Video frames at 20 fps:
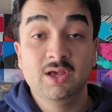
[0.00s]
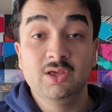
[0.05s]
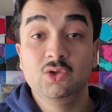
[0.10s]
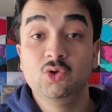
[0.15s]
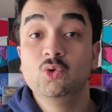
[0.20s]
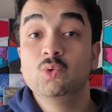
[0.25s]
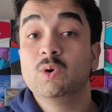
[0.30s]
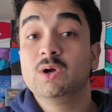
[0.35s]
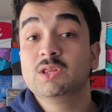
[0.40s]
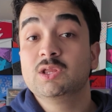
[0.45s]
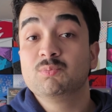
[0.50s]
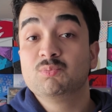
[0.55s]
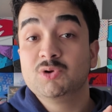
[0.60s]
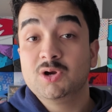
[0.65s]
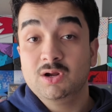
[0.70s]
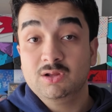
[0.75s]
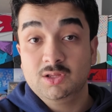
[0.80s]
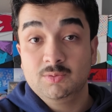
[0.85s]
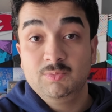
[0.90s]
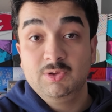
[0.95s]
You want the
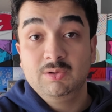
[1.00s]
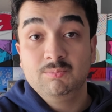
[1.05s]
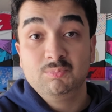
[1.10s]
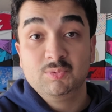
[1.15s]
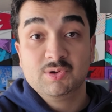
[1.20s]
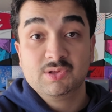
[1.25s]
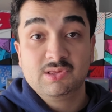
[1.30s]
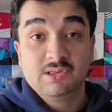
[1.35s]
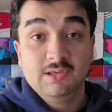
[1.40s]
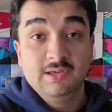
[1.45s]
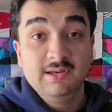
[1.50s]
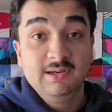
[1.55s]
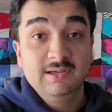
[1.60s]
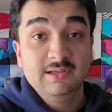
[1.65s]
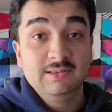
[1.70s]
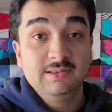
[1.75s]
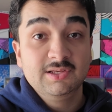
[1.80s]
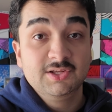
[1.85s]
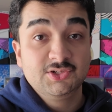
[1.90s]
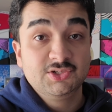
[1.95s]
product to be in pristine
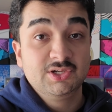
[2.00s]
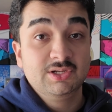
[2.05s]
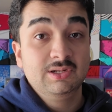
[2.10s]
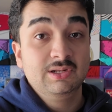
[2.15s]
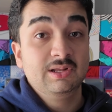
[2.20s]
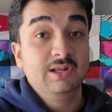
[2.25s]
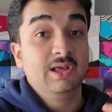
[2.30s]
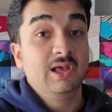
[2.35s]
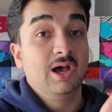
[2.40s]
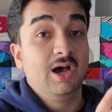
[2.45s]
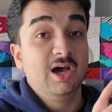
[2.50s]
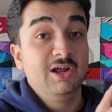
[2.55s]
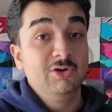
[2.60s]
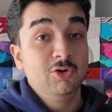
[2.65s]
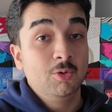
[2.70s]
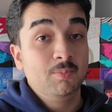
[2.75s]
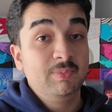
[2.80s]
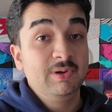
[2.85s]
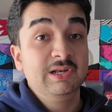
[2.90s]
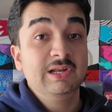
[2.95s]
condition,
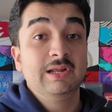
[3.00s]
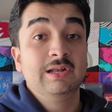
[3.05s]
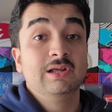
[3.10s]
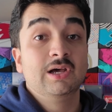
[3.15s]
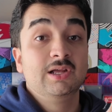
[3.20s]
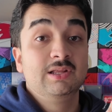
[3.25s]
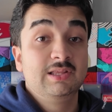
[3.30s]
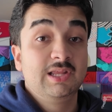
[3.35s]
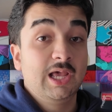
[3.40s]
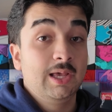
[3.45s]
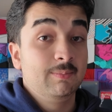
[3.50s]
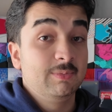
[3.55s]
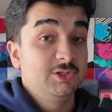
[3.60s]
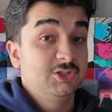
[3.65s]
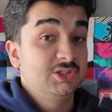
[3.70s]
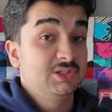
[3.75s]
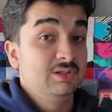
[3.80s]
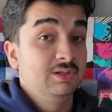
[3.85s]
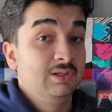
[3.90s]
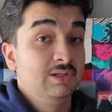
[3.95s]
unopened and
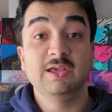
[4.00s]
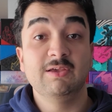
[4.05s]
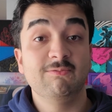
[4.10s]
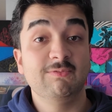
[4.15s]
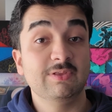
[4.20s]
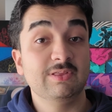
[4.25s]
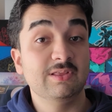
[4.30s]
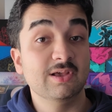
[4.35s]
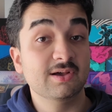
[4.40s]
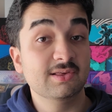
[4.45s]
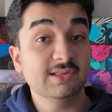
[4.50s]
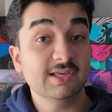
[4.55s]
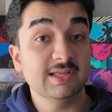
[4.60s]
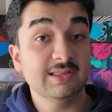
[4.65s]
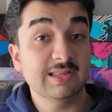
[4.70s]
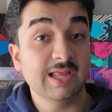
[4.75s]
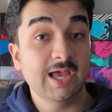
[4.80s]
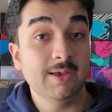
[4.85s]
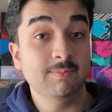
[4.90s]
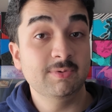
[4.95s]
undamaged. If it does
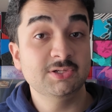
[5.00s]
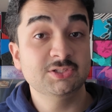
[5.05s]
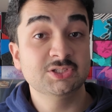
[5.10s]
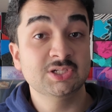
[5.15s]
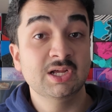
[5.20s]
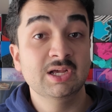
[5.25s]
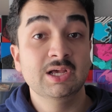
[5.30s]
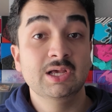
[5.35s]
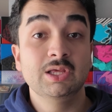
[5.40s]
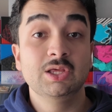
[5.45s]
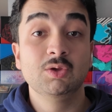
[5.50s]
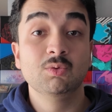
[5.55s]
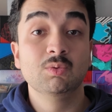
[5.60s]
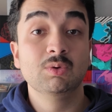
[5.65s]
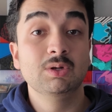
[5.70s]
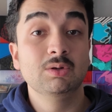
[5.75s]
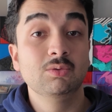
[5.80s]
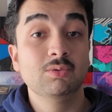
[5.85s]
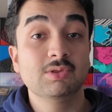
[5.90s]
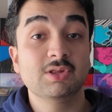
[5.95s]
get damaged, you
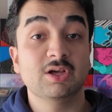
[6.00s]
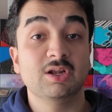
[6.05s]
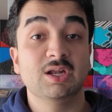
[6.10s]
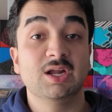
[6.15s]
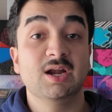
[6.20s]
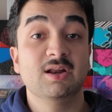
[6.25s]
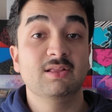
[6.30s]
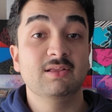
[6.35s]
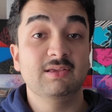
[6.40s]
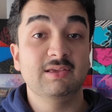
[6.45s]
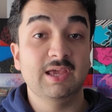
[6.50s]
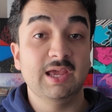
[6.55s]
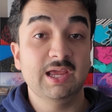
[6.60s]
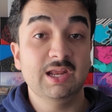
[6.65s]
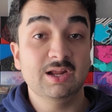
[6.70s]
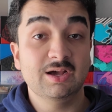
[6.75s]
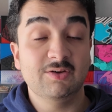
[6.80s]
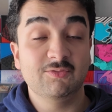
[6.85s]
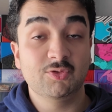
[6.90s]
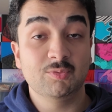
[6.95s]
will lose a lot of the gain
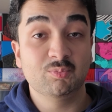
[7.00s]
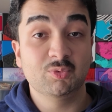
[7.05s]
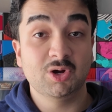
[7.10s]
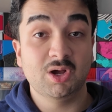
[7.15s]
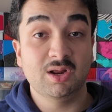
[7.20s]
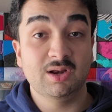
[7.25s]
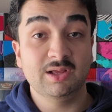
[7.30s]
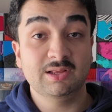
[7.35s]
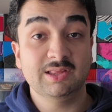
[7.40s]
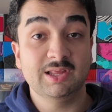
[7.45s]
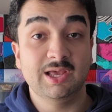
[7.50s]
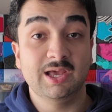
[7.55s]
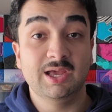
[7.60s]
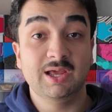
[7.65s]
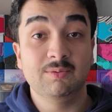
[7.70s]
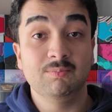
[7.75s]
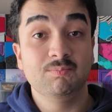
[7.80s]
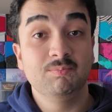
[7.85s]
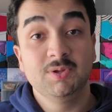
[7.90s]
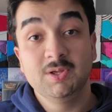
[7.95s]
of the product,
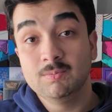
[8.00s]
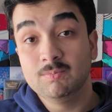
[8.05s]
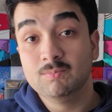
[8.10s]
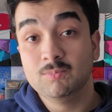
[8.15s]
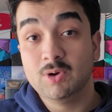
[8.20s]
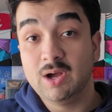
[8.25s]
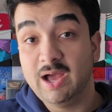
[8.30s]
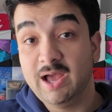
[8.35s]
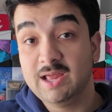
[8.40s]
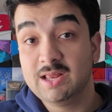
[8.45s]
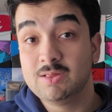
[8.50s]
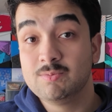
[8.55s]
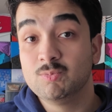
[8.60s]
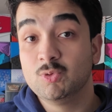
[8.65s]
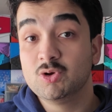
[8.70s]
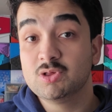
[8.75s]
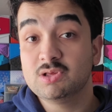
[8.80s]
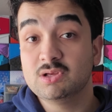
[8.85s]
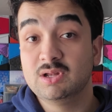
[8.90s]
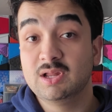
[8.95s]
and
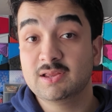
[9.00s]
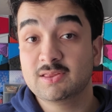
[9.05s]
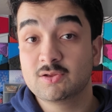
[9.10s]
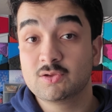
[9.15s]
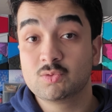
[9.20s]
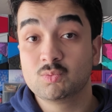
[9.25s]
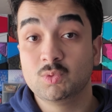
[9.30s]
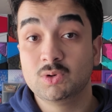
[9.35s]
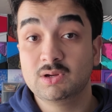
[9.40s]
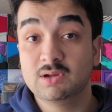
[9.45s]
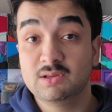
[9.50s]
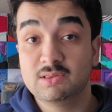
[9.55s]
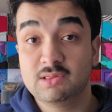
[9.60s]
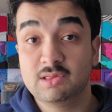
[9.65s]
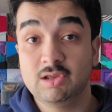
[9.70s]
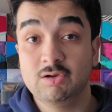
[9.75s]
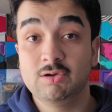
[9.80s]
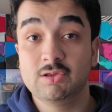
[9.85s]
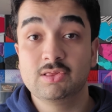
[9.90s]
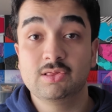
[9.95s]
most collectors won't
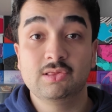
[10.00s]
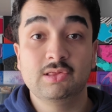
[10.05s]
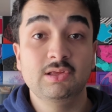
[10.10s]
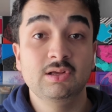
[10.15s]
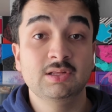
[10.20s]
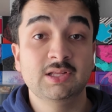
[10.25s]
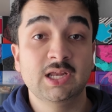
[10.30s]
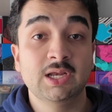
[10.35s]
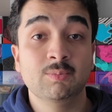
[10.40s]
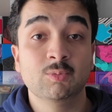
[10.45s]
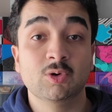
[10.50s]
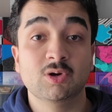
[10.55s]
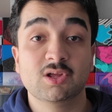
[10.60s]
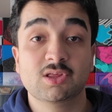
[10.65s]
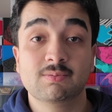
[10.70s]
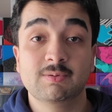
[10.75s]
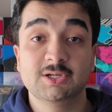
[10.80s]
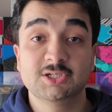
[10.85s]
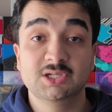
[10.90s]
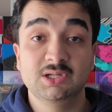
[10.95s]
consider it sealed anymore,
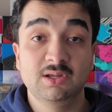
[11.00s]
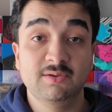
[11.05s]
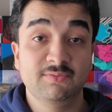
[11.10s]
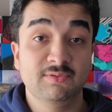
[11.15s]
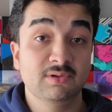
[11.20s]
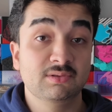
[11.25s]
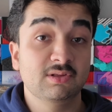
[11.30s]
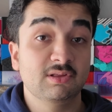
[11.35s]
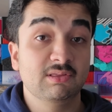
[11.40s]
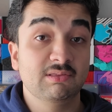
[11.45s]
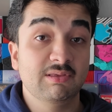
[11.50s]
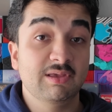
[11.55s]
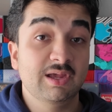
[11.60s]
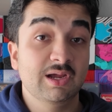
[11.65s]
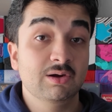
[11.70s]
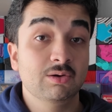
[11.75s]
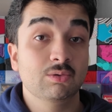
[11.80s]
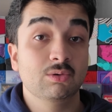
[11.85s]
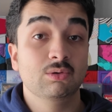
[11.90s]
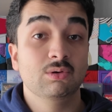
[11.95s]
especially if there's a
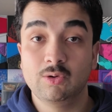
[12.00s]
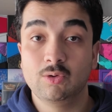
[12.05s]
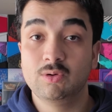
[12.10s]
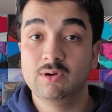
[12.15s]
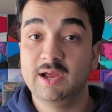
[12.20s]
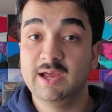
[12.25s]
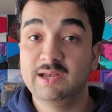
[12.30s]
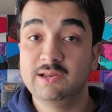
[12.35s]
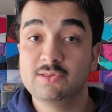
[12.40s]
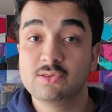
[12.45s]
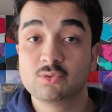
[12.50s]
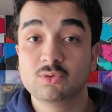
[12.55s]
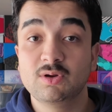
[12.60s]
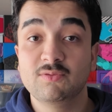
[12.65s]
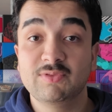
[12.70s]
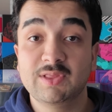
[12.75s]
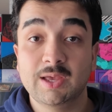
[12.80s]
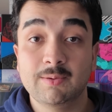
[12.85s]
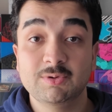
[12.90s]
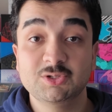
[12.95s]
tear or any sort
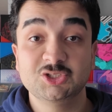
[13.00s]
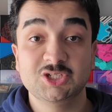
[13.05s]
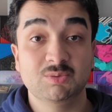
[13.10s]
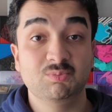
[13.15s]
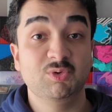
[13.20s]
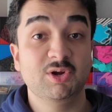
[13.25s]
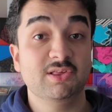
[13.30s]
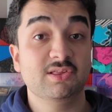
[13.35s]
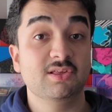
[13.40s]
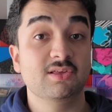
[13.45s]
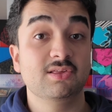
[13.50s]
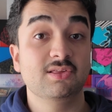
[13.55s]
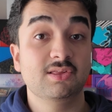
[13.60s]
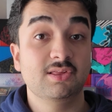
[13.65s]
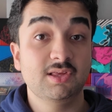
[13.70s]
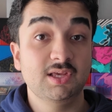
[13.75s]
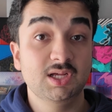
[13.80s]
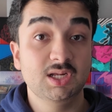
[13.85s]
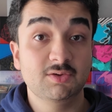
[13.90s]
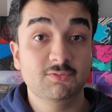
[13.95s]
of damage that breaks the
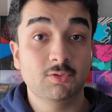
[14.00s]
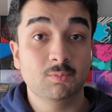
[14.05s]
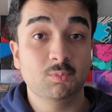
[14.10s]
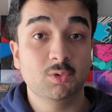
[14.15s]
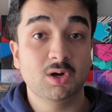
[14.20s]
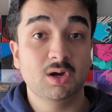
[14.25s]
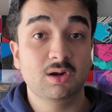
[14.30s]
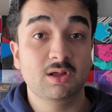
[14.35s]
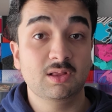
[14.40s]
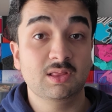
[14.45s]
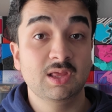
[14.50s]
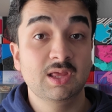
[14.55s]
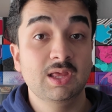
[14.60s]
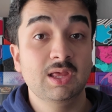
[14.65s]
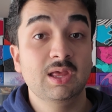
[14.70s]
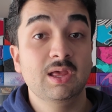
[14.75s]
seal of the product.